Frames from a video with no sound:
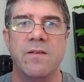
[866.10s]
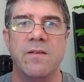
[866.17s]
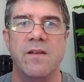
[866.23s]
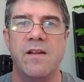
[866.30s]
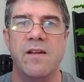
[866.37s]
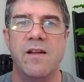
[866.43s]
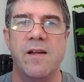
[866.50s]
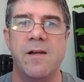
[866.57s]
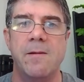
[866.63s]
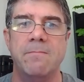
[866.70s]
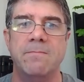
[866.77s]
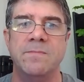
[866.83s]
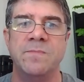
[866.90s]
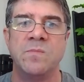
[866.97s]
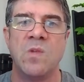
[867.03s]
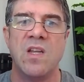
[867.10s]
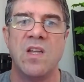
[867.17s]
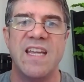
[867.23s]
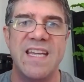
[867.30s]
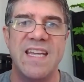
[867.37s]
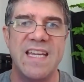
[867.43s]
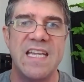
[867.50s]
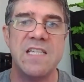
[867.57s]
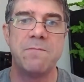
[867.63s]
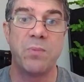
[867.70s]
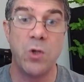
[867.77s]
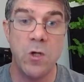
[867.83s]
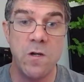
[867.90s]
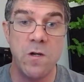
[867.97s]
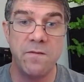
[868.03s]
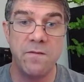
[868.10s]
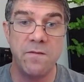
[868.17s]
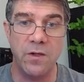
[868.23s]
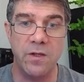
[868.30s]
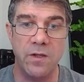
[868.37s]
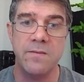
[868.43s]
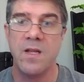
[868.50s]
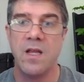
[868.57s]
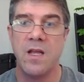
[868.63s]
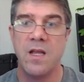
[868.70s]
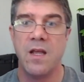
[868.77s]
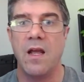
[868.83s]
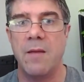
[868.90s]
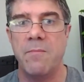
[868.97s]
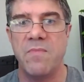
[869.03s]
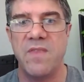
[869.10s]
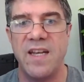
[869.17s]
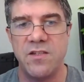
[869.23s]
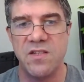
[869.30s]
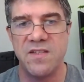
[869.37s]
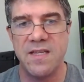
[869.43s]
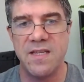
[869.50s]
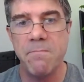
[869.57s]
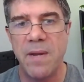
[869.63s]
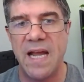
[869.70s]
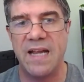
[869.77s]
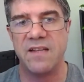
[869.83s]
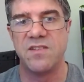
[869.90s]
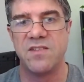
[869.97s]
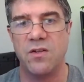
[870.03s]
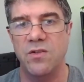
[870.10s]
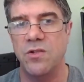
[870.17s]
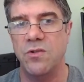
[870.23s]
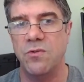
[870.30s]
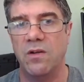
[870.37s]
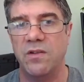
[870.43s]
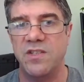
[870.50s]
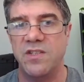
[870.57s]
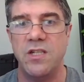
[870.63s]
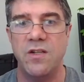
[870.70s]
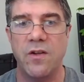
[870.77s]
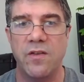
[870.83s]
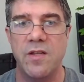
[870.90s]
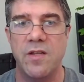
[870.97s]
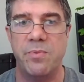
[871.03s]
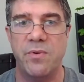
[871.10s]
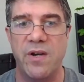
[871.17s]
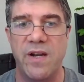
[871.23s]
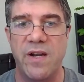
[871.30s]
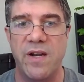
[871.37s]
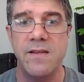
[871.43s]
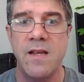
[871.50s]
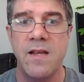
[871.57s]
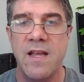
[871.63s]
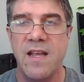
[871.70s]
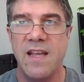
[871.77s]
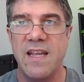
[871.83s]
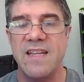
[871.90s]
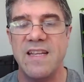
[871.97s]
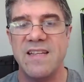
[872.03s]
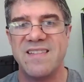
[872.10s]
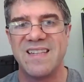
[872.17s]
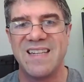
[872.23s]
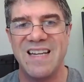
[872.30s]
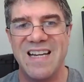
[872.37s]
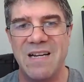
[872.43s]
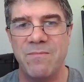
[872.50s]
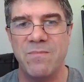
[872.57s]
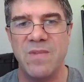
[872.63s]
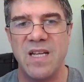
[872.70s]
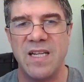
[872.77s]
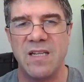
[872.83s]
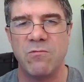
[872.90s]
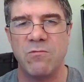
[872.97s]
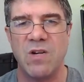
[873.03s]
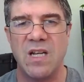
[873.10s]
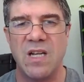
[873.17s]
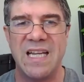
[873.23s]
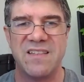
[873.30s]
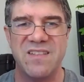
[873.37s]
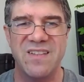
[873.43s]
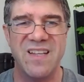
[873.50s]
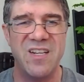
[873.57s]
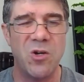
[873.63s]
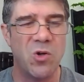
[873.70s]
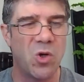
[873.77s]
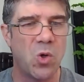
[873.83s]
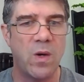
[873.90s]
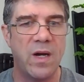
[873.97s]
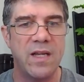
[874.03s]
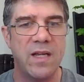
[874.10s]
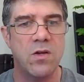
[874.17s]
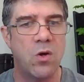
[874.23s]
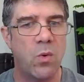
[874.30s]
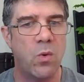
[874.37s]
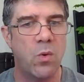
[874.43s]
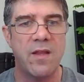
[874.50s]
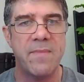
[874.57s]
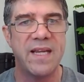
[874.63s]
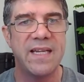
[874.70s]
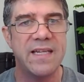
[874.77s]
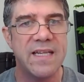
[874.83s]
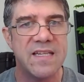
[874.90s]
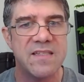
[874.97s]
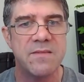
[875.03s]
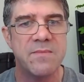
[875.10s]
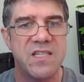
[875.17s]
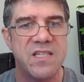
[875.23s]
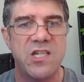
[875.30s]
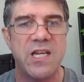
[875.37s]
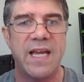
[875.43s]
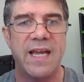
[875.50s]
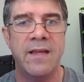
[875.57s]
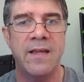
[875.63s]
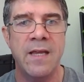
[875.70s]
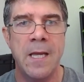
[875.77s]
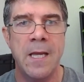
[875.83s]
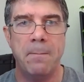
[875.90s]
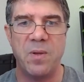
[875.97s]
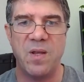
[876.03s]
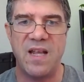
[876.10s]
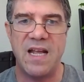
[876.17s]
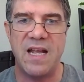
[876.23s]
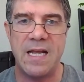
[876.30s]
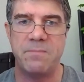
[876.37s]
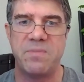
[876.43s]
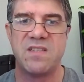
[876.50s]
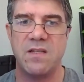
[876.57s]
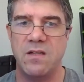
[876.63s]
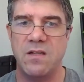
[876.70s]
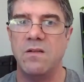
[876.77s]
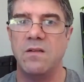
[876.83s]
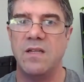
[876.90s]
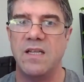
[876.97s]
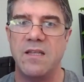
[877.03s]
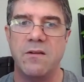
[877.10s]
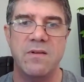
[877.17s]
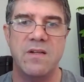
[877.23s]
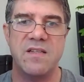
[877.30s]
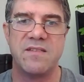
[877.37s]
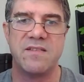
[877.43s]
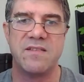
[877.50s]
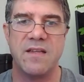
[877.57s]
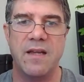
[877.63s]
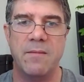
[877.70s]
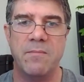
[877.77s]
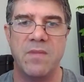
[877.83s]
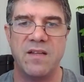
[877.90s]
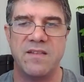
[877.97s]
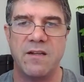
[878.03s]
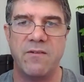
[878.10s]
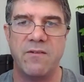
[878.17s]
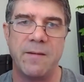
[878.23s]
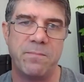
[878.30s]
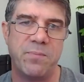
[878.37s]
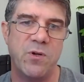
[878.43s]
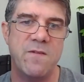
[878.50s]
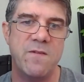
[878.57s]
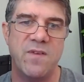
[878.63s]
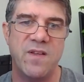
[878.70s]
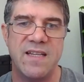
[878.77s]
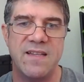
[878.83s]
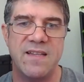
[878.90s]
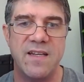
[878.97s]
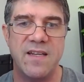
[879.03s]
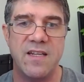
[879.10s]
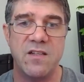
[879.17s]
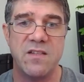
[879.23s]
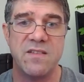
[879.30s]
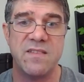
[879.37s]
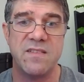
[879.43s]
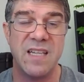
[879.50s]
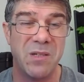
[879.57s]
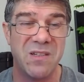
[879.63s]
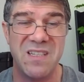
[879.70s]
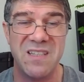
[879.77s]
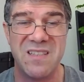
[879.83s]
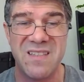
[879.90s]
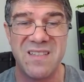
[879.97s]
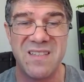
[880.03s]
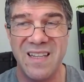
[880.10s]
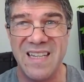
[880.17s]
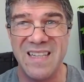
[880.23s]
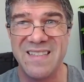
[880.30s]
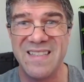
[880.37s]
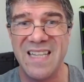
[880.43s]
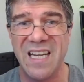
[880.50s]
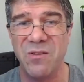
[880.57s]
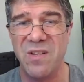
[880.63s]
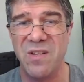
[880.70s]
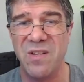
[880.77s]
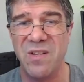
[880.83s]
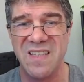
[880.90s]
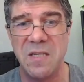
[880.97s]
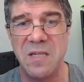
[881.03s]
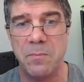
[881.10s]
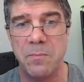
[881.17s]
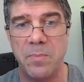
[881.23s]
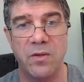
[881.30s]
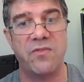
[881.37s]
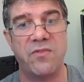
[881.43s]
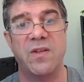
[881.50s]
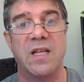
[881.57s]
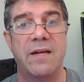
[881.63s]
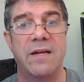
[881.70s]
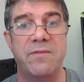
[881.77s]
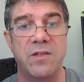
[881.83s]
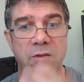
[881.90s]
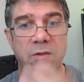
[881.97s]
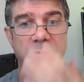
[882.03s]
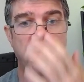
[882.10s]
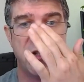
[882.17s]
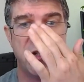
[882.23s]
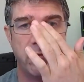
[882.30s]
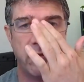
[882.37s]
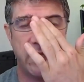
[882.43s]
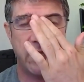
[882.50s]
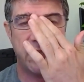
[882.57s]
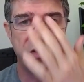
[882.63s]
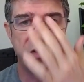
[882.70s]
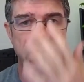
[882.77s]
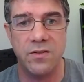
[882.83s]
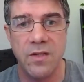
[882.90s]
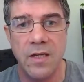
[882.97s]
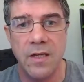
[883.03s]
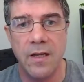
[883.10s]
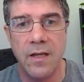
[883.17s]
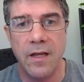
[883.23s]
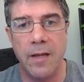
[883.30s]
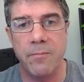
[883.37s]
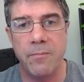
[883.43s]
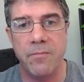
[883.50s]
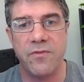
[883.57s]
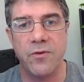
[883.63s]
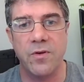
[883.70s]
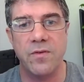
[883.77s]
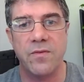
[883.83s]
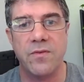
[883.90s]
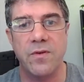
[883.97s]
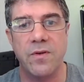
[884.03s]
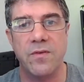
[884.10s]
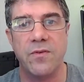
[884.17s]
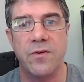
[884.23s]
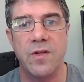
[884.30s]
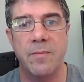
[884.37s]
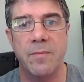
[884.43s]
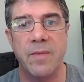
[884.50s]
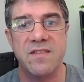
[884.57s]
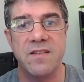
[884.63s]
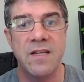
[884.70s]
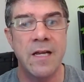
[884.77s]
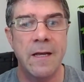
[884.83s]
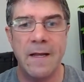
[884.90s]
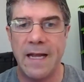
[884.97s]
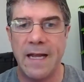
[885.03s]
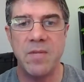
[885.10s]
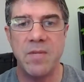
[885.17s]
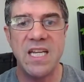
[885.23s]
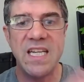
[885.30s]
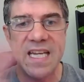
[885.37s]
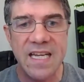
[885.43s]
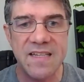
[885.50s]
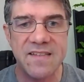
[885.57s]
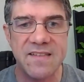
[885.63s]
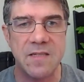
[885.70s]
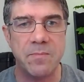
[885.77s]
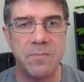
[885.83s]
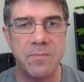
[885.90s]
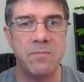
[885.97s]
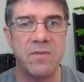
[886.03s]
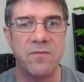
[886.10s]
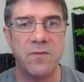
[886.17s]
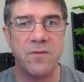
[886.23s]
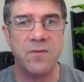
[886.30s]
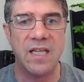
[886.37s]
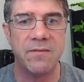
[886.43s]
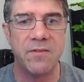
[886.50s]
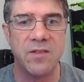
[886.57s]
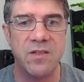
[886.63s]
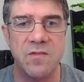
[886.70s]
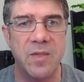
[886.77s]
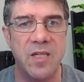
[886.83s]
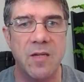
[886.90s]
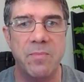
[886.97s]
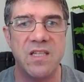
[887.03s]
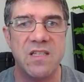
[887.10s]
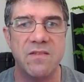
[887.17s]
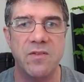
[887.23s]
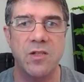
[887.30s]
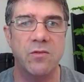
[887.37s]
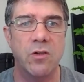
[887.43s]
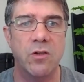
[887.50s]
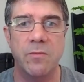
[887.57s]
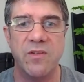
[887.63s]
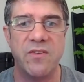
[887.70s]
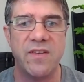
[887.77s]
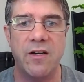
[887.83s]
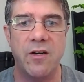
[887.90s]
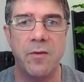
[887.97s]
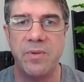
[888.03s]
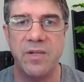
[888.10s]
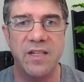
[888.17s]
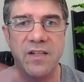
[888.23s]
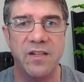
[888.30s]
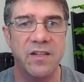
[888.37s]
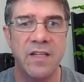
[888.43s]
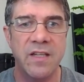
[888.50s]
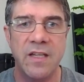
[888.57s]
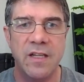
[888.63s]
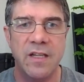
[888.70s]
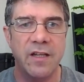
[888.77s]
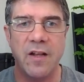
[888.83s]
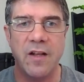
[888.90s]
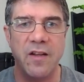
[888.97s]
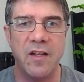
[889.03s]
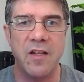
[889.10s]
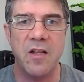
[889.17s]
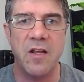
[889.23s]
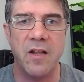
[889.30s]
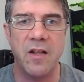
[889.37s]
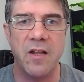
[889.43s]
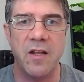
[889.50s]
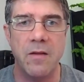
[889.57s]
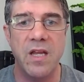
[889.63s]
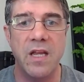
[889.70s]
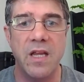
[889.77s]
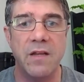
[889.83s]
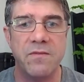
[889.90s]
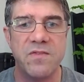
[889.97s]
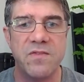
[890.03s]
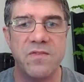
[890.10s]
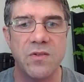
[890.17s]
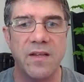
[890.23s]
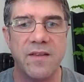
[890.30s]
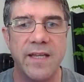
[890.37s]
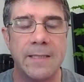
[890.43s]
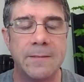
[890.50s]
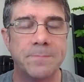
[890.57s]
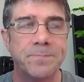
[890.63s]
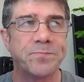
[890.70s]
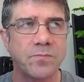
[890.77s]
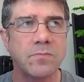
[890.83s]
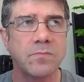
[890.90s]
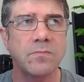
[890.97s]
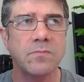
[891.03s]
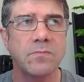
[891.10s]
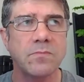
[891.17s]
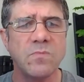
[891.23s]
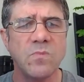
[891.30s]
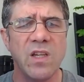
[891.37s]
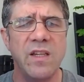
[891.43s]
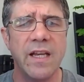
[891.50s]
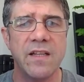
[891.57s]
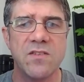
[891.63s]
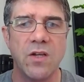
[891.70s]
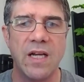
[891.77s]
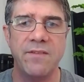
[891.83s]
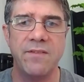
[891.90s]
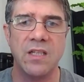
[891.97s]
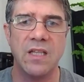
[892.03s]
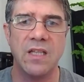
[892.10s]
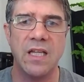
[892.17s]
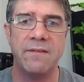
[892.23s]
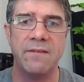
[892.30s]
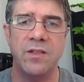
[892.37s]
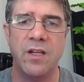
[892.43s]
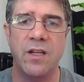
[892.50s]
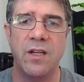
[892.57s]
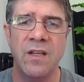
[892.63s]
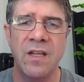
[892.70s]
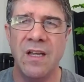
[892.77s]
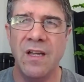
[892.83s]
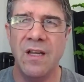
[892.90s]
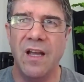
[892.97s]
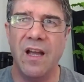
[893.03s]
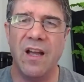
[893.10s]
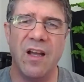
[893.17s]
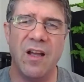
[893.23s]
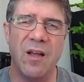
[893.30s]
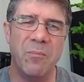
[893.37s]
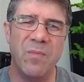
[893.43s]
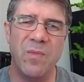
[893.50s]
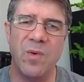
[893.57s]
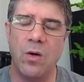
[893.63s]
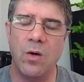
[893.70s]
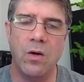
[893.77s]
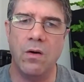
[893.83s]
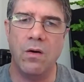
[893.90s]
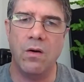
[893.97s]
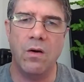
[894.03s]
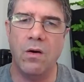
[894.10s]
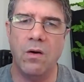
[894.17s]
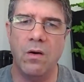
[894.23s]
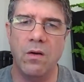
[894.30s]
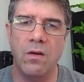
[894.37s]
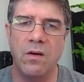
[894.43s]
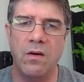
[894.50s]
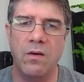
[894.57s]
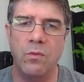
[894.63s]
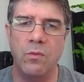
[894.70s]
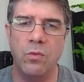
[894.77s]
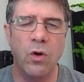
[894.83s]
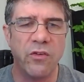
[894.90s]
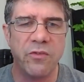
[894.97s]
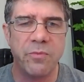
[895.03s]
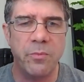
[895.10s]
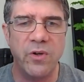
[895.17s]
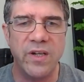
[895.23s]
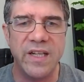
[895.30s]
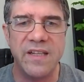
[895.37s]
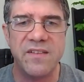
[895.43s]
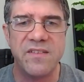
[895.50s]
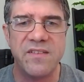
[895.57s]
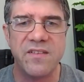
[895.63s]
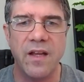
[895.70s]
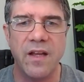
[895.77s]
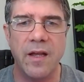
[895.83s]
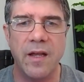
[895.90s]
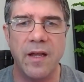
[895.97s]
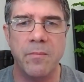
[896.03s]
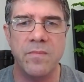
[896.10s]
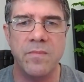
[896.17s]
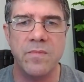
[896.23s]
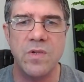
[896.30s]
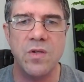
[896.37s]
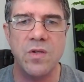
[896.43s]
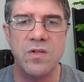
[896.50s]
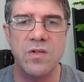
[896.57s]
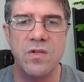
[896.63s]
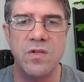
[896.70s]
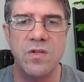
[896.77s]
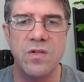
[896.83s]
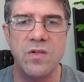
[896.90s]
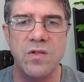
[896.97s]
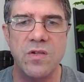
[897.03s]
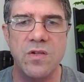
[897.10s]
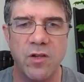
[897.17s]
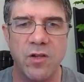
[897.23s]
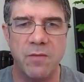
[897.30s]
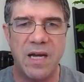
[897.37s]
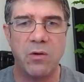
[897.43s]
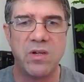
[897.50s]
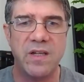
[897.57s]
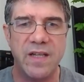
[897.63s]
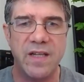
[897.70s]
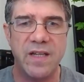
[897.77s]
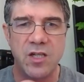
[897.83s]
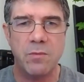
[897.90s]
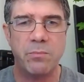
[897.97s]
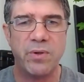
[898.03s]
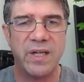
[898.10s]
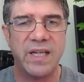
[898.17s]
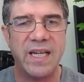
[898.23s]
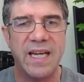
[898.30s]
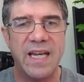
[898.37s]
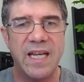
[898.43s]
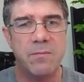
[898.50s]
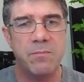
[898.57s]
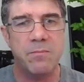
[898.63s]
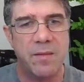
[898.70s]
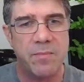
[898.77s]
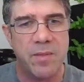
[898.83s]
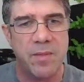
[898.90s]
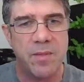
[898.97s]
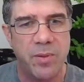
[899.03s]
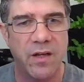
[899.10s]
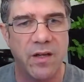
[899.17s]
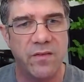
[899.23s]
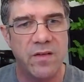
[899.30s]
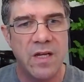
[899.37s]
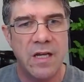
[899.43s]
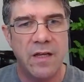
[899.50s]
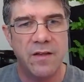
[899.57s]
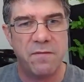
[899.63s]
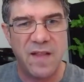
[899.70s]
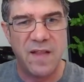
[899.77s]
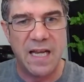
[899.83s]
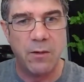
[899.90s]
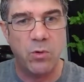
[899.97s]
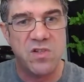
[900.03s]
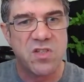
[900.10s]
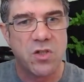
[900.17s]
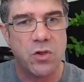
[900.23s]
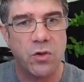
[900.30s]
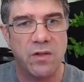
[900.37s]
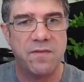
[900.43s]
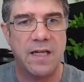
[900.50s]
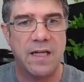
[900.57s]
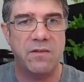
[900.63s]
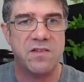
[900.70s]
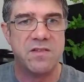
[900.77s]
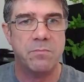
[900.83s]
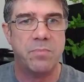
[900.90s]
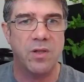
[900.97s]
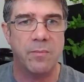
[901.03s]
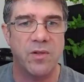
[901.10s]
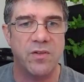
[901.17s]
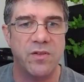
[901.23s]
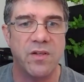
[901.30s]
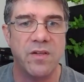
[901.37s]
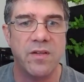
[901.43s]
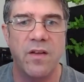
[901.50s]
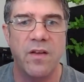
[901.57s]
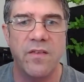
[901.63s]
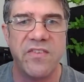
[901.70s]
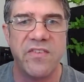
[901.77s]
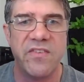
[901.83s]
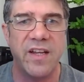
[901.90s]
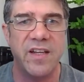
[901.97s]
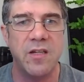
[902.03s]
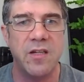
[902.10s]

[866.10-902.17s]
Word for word: Um, it is proven um, that it does impact on neurology and on the brain. It's a calm and relaxant. They don't quite know what the mechanism is yet, but absolutely there is um, a direct proof that it that it does that, because it's it's now there's sleep pills for lavender which are registered um, through, through through the medicine. How many years has it been between lavender's been a bit of an aromatherapy and a and, and, a, and a myth? So I think. yeah, so having lavender um, or, or or rosemaries, um, you you can have on the balcony. You can bring it in and maybe put it on the flowers, cut the flowers, and put them on your on the side of your